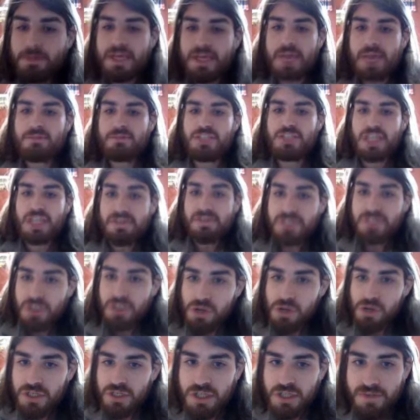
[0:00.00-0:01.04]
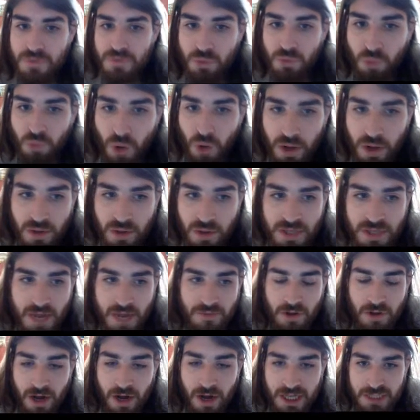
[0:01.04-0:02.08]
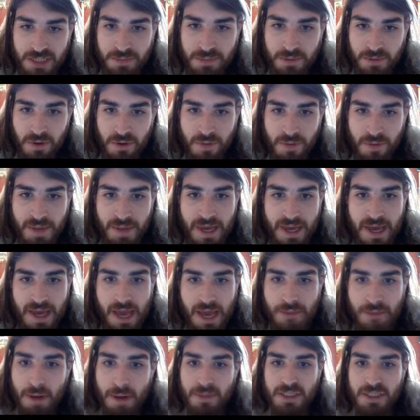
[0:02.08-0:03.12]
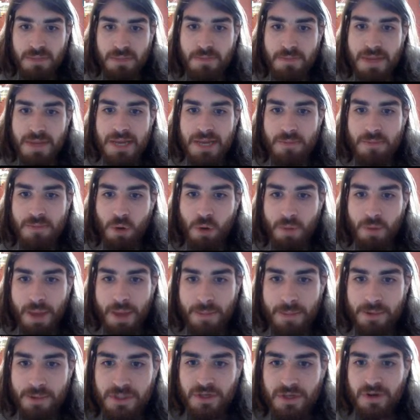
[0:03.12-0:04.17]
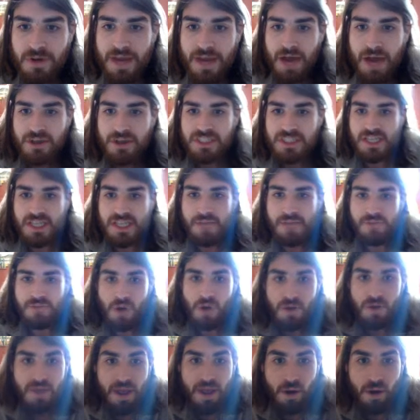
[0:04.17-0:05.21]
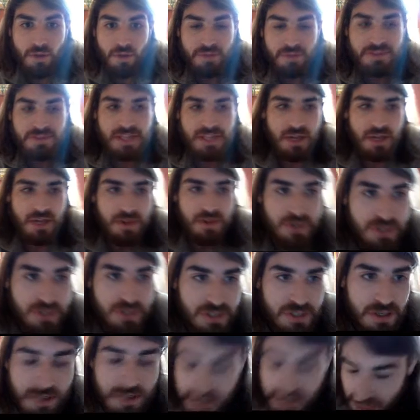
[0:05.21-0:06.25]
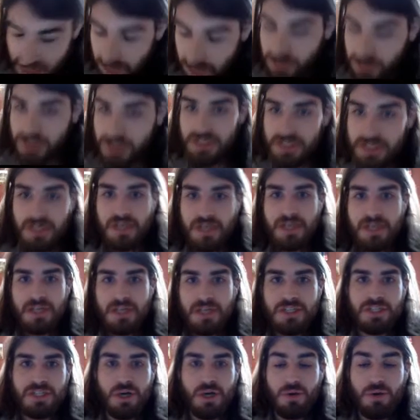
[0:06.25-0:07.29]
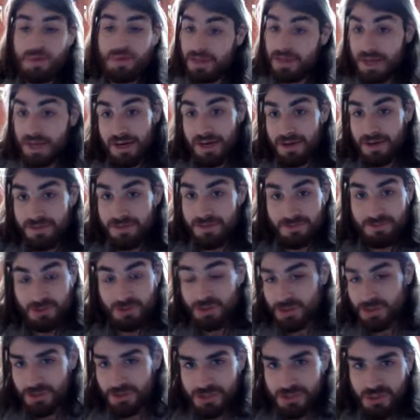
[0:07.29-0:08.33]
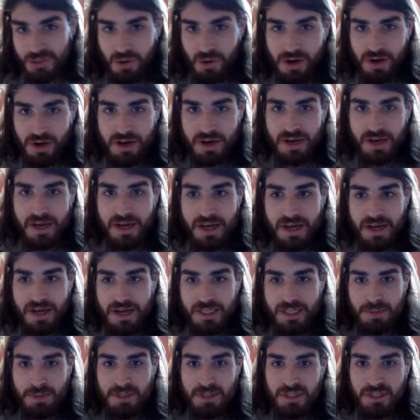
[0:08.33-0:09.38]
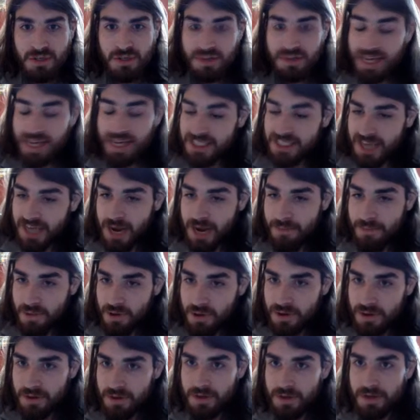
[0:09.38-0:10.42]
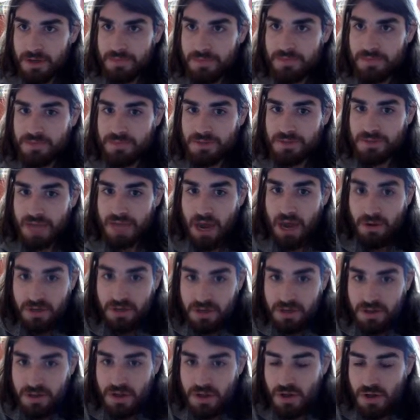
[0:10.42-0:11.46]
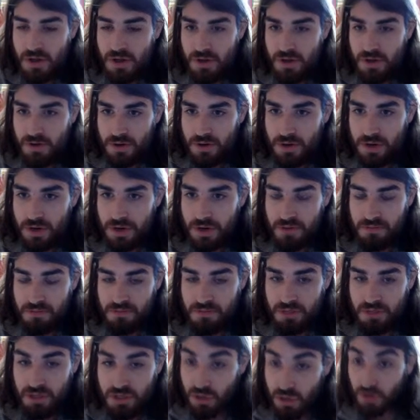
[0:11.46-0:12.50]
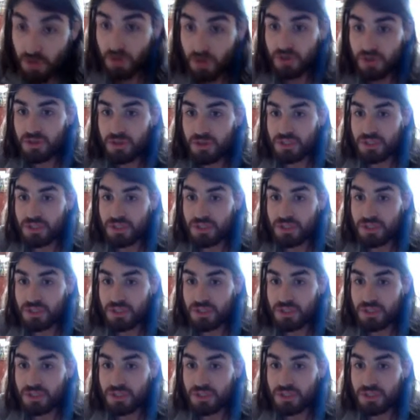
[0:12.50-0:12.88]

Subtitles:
became chief surgeon of the Royal Naval Hospital and published many more papers on how to safeguard the health of sailors. So, really cool story, especially during that time period of how to cure